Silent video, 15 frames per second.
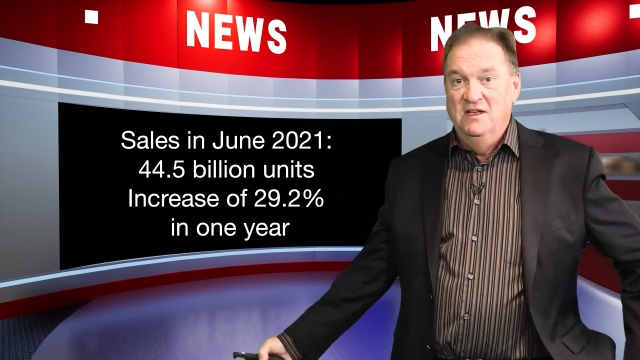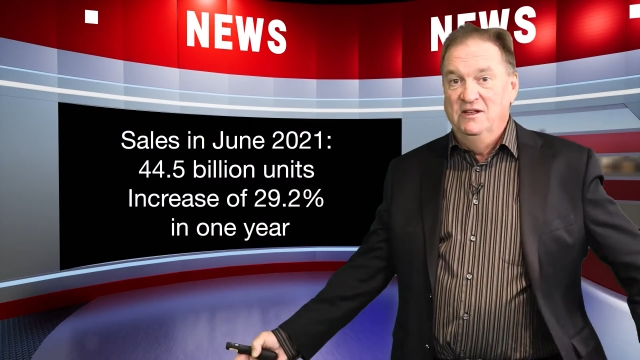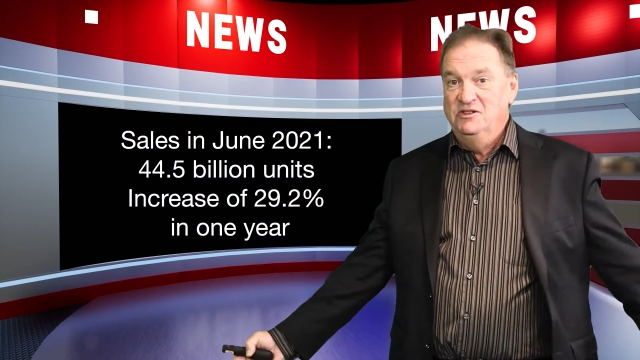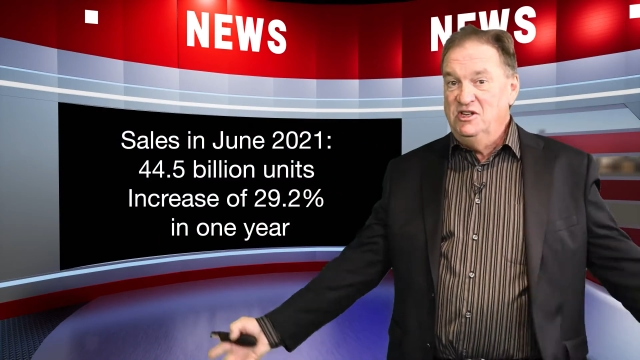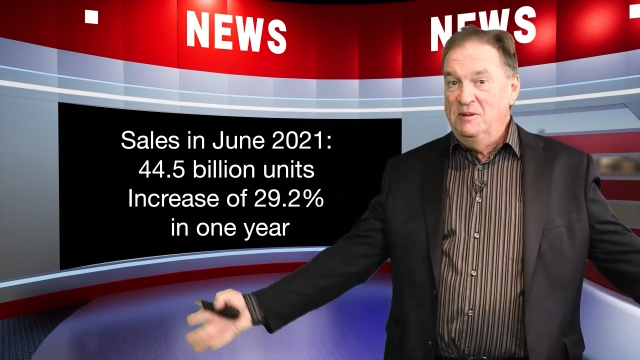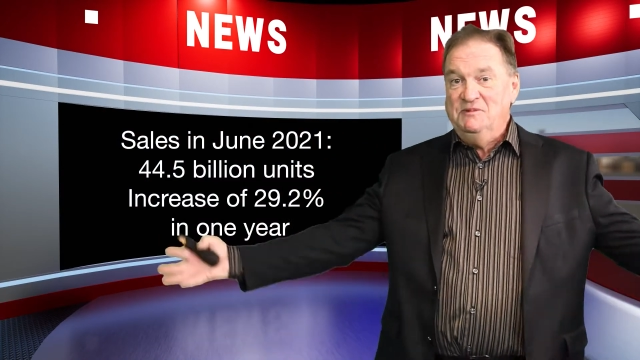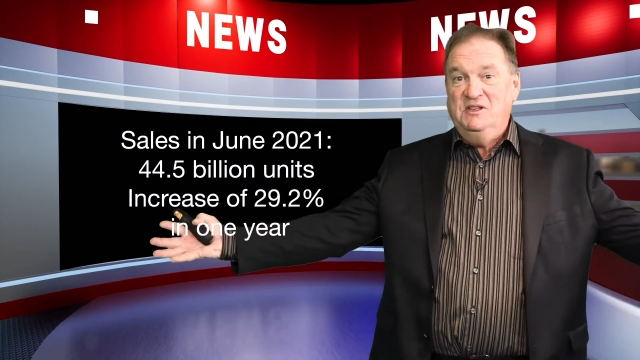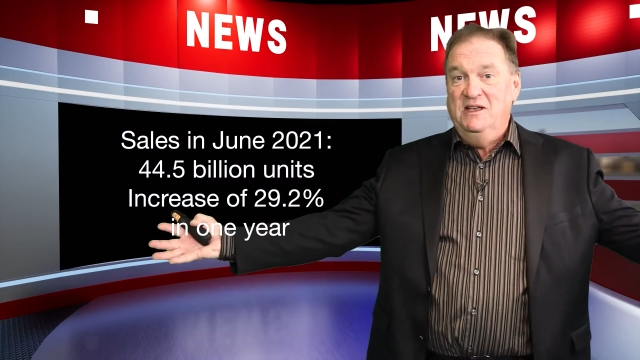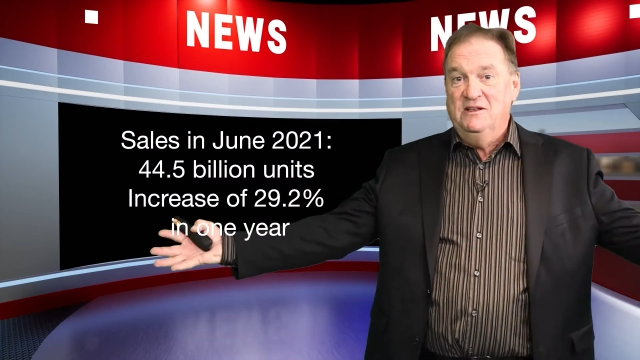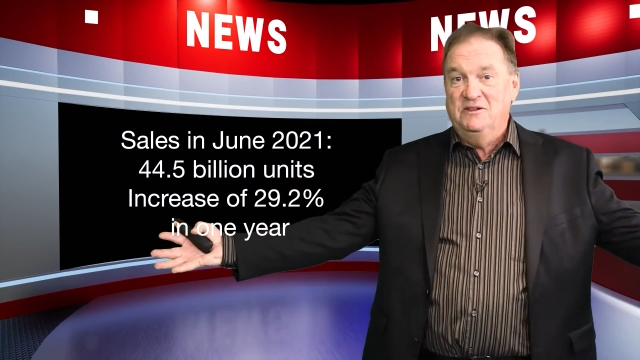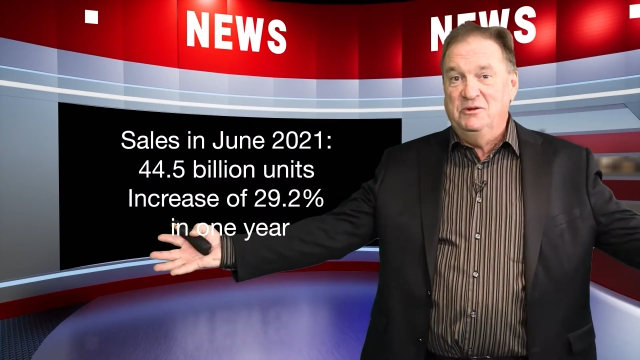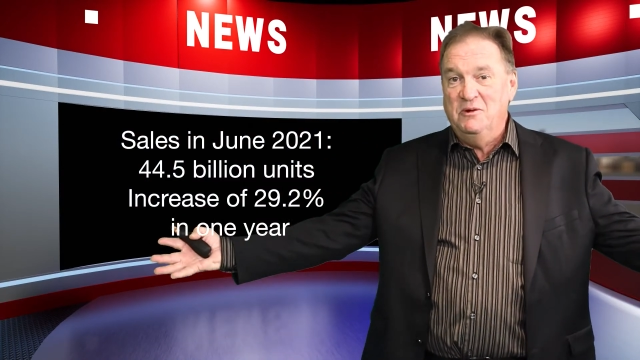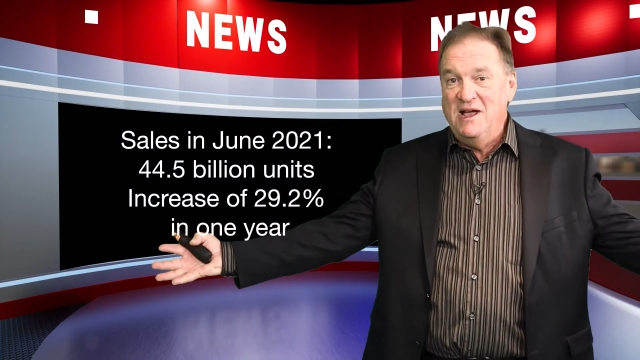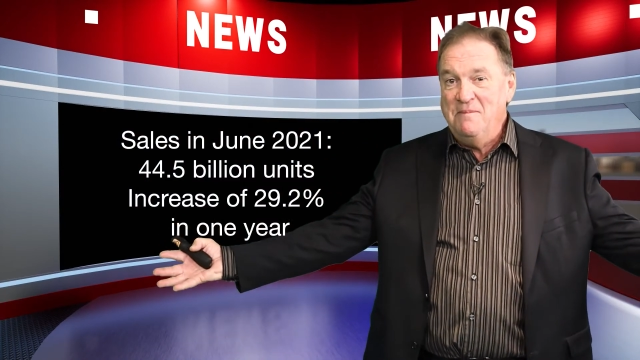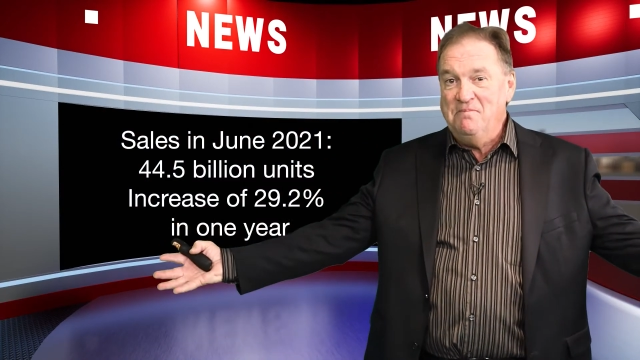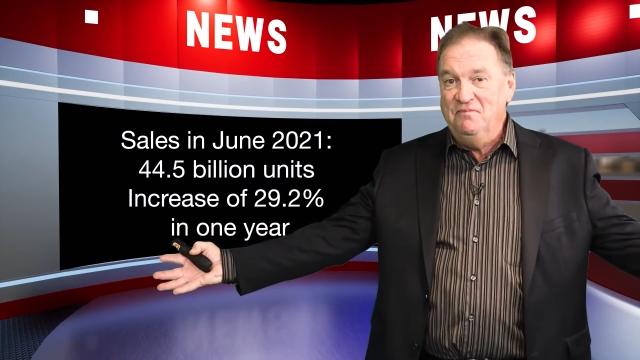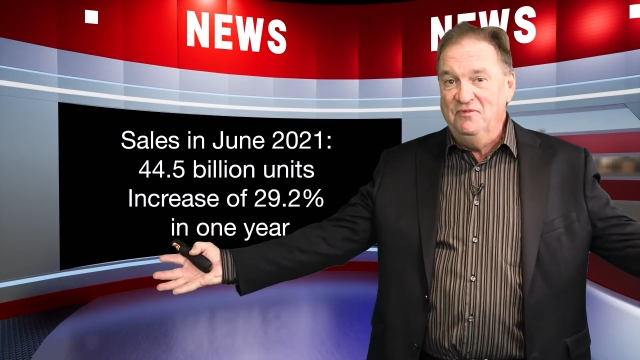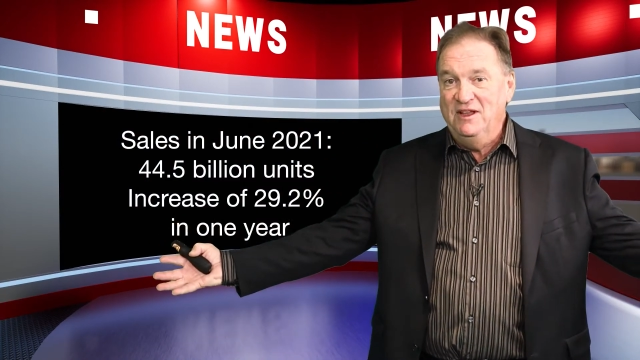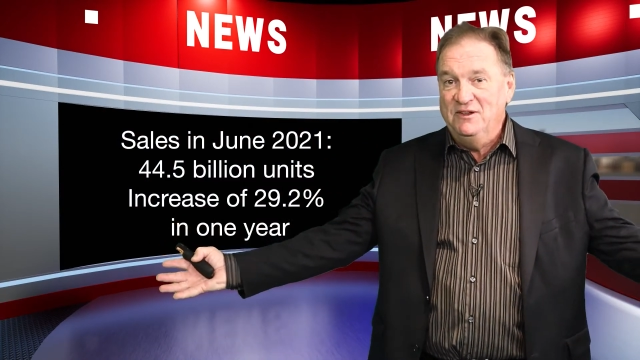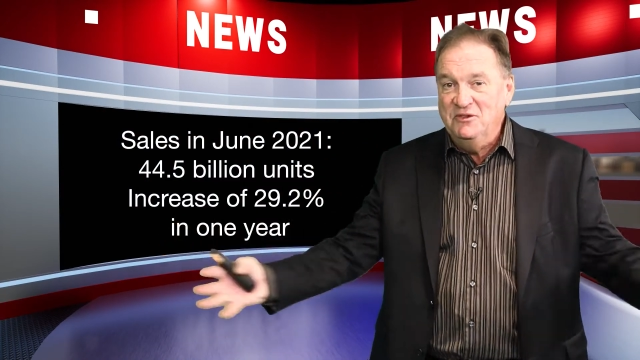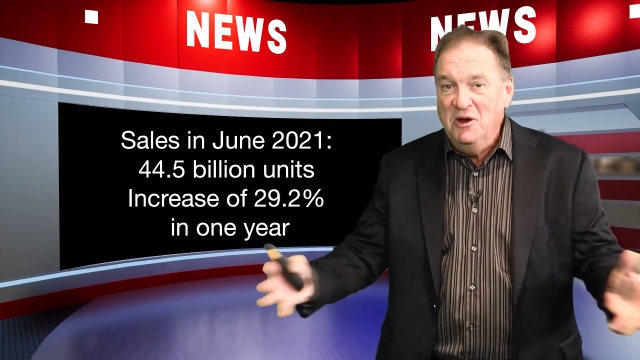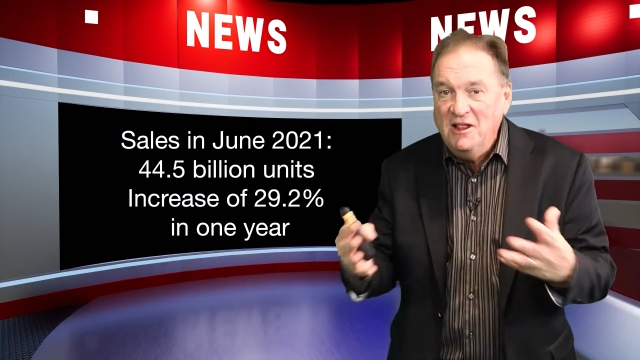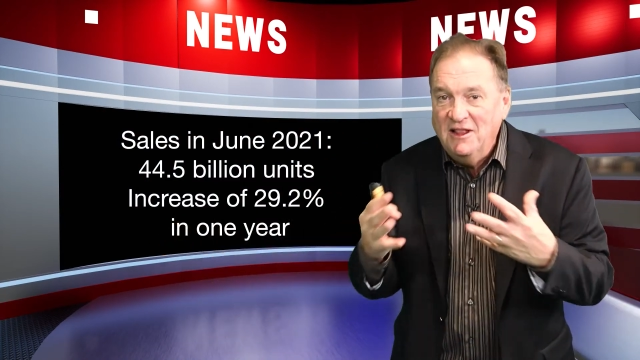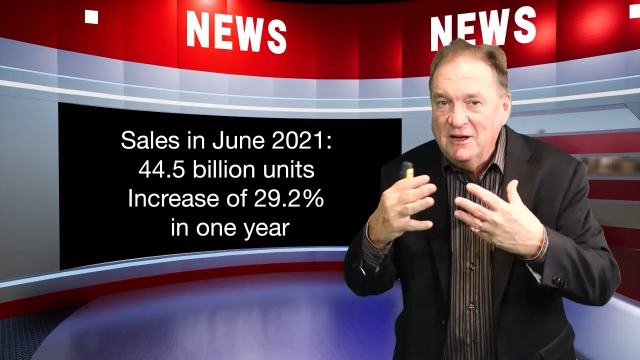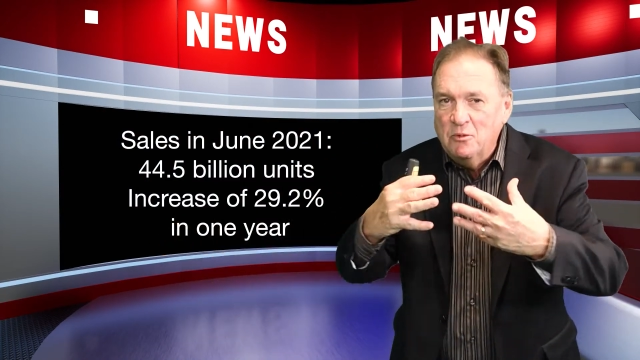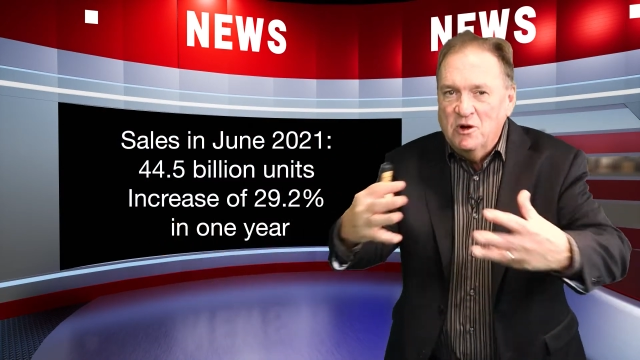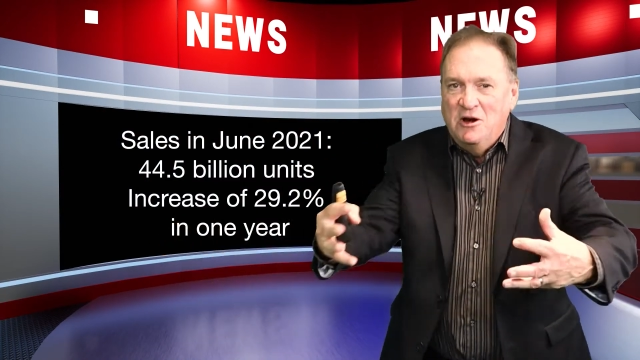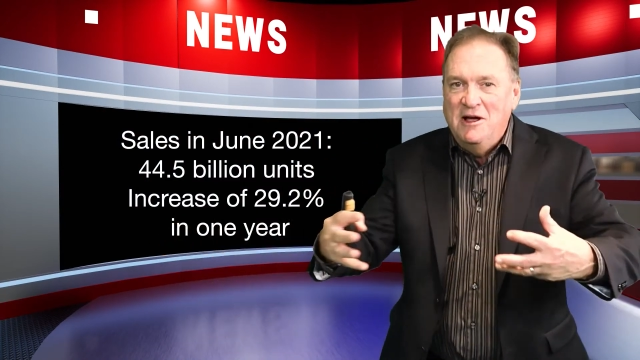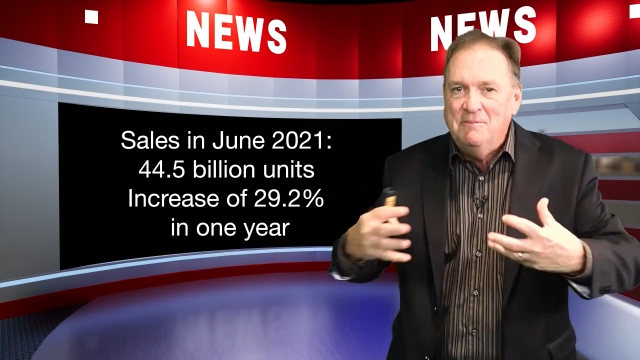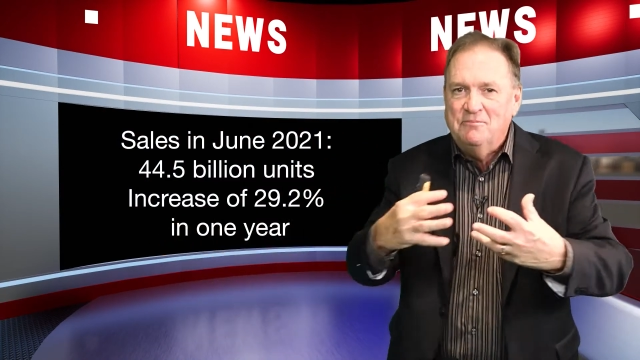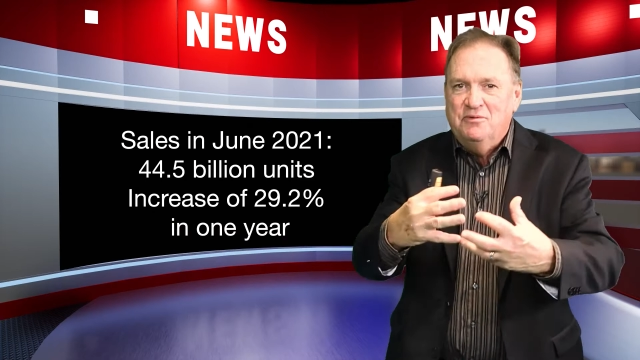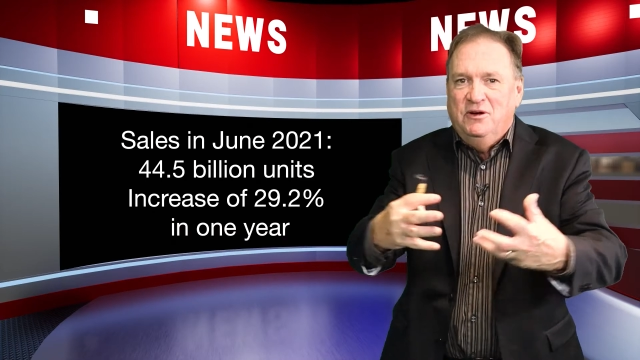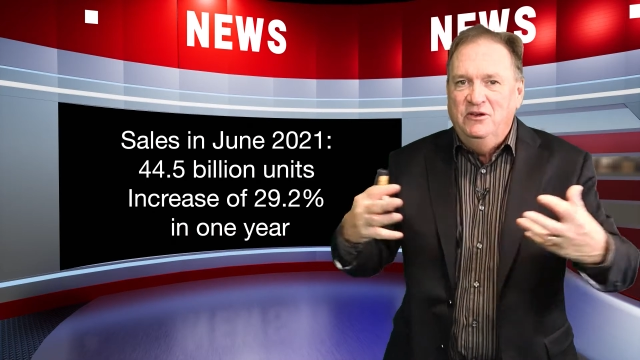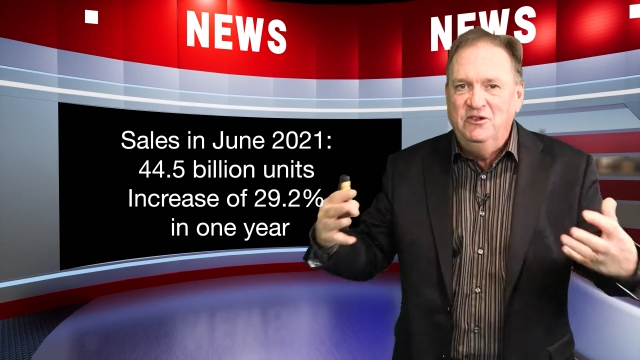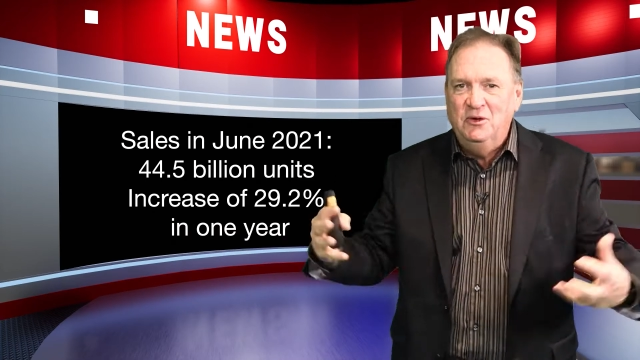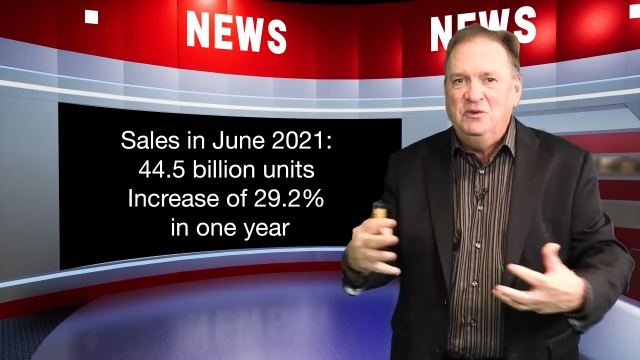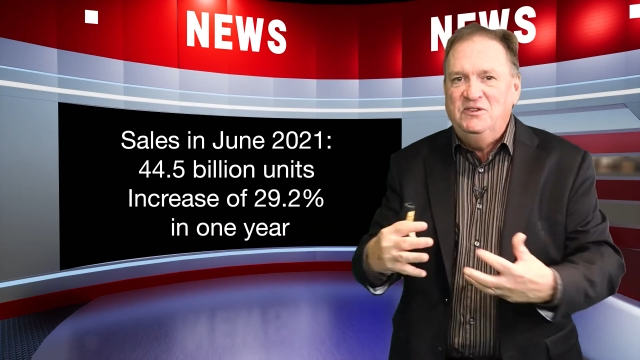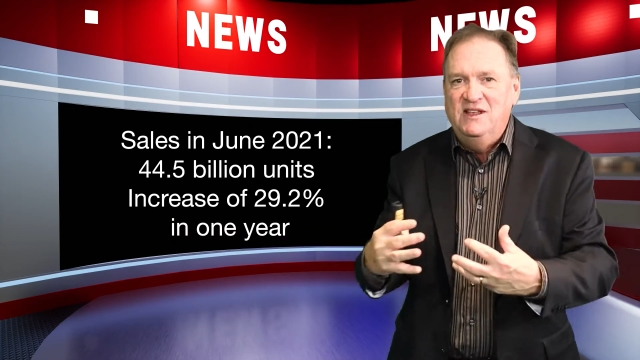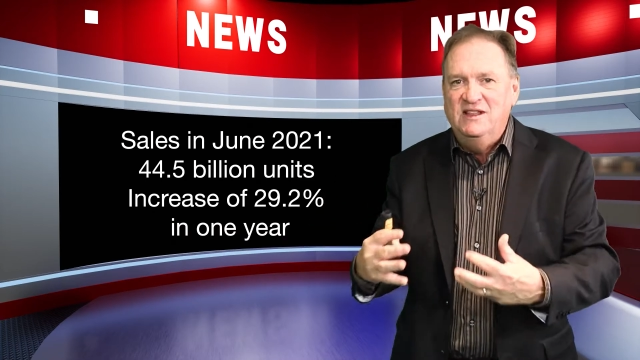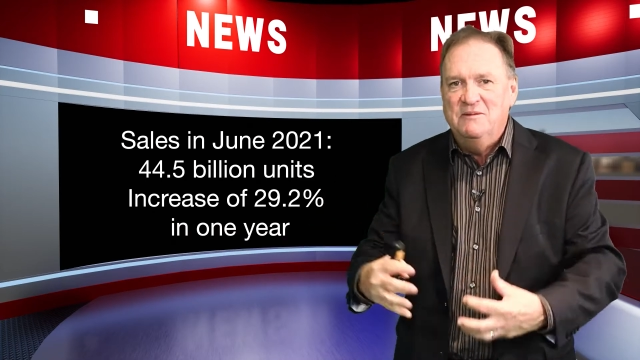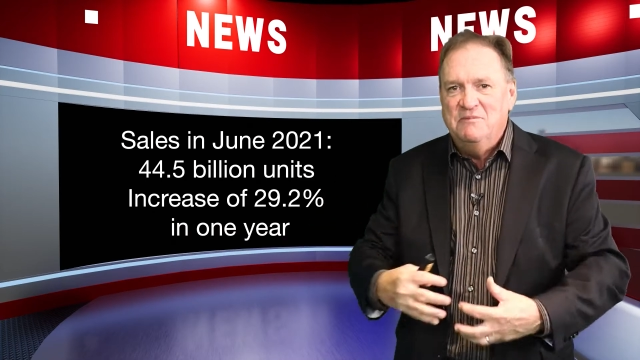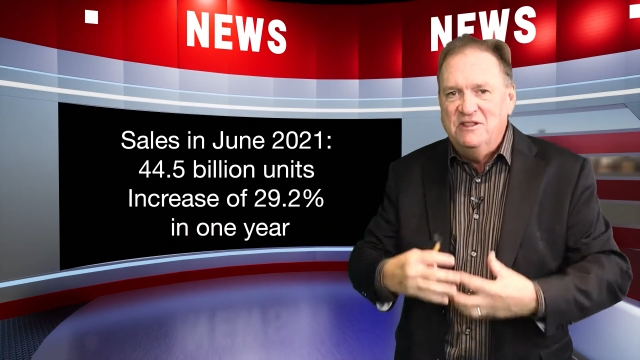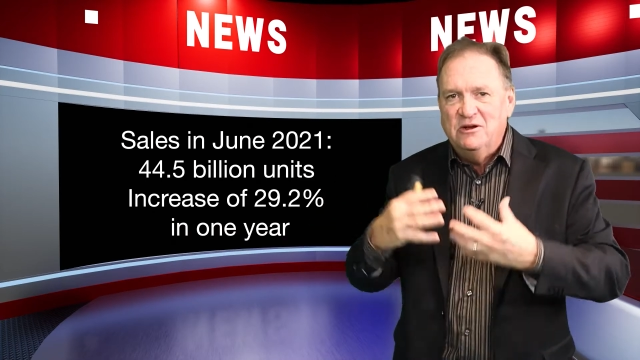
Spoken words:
Chip sales are up. It's not like we're not producing them.